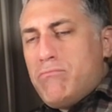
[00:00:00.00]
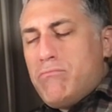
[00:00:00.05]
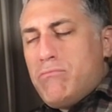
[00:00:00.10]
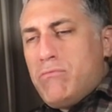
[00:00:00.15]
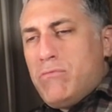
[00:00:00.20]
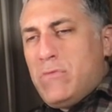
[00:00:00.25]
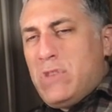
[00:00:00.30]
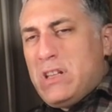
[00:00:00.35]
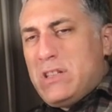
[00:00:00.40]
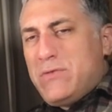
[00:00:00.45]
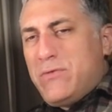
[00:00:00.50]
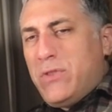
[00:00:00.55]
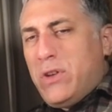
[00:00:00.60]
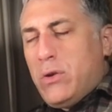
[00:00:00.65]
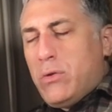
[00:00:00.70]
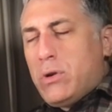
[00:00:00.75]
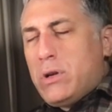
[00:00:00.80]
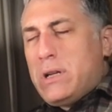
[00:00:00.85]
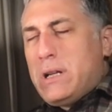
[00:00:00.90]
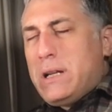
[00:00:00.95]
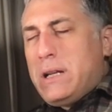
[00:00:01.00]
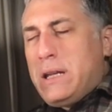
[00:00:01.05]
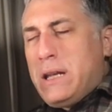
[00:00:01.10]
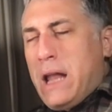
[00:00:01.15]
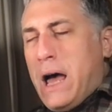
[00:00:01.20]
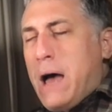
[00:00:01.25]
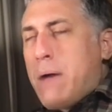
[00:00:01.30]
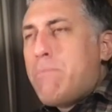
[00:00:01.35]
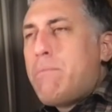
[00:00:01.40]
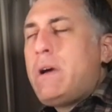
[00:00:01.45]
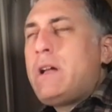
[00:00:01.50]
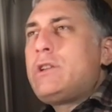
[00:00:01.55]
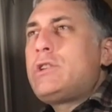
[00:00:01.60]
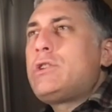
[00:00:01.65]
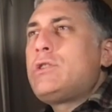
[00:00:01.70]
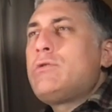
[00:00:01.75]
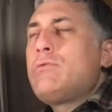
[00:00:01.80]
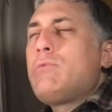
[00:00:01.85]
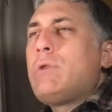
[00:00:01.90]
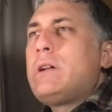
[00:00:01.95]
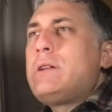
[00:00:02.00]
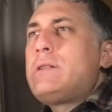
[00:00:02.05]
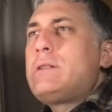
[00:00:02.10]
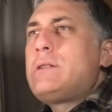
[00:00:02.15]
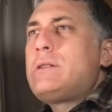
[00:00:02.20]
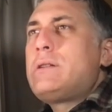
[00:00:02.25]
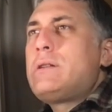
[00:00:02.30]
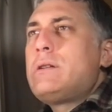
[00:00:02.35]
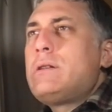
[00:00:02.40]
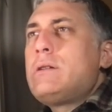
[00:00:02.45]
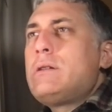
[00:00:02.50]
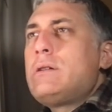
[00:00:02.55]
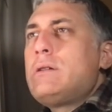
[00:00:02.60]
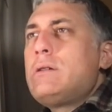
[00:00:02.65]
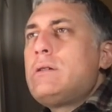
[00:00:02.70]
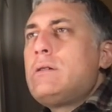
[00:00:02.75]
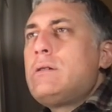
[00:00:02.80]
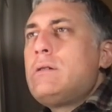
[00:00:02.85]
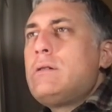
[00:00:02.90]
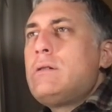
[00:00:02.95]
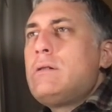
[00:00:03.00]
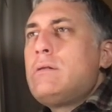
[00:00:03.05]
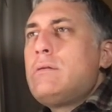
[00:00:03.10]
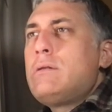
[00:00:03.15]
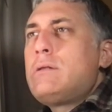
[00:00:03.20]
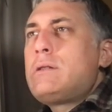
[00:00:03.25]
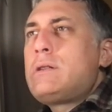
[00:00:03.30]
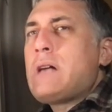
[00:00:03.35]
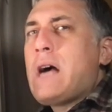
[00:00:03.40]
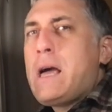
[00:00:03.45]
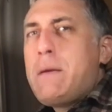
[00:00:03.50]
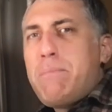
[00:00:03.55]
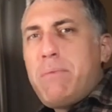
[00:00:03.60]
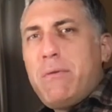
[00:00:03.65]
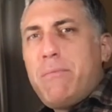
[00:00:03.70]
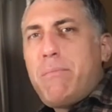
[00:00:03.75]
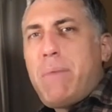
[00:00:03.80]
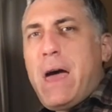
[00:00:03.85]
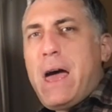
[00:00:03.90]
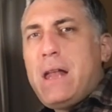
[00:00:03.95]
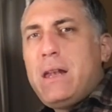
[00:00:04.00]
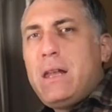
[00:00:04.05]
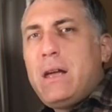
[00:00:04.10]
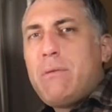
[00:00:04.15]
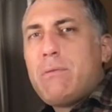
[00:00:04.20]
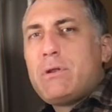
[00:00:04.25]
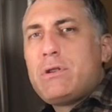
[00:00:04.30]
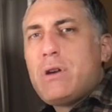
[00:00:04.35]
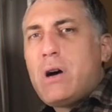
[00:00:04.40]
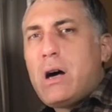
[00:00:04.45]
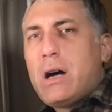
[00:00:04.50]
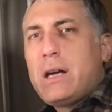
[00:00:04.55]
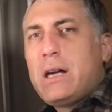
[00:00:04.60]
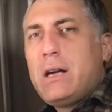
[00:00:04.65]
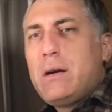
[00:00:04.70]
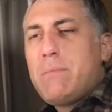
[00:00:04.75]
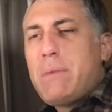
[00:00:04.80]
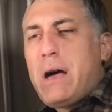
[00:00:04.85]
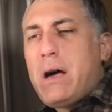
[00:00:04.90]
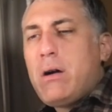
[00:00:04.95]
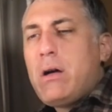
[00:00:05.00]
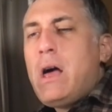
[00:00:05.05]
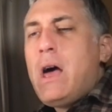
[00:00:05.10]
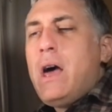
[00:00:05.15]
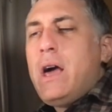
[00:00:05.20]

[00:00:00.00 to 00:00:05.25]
this viewer did not mention what type of pen they were talking about.